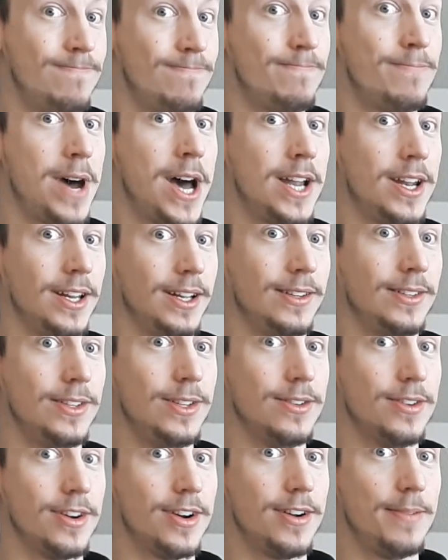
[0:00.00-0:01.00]
Putting,
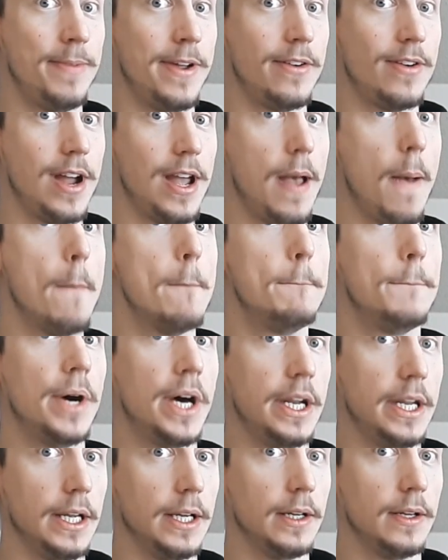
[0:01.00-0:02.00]
you heard me right.
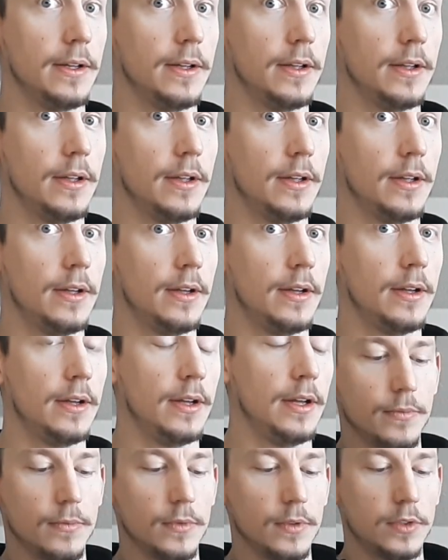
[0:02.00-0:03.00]
Putting.
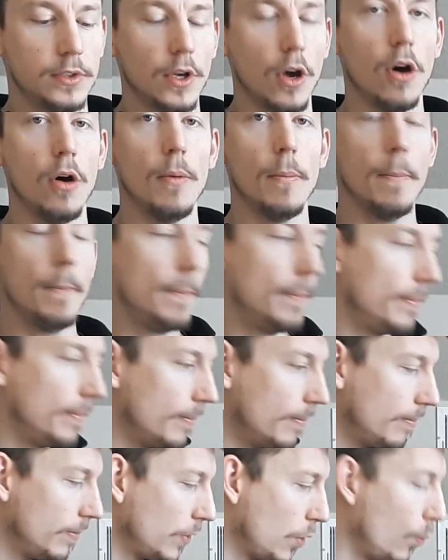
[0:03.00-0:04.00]
So
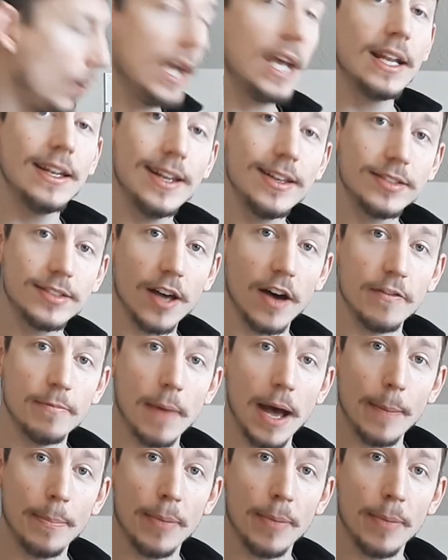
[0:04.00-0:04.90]
the weakness of my